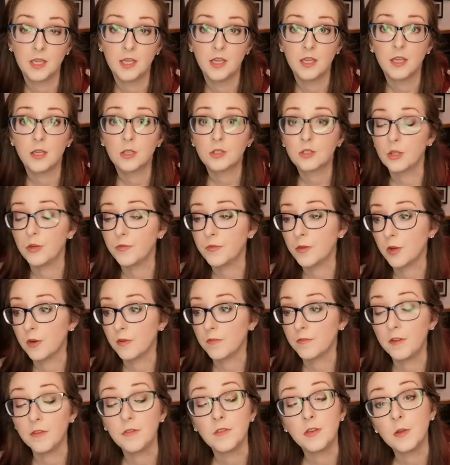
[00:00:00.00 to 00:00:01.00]
So if you're in
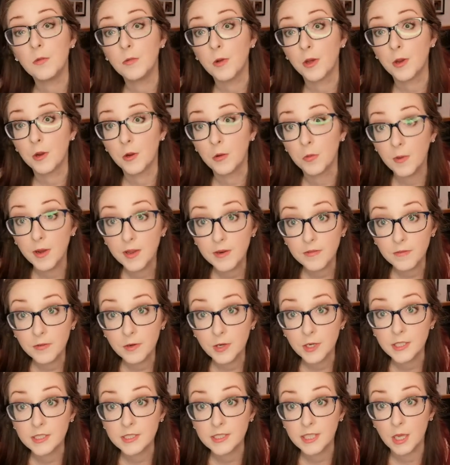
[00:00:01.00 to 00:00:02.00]
5101, for
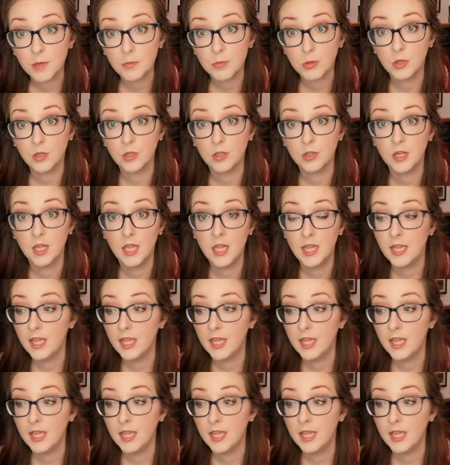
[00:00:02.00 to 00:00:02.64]
example,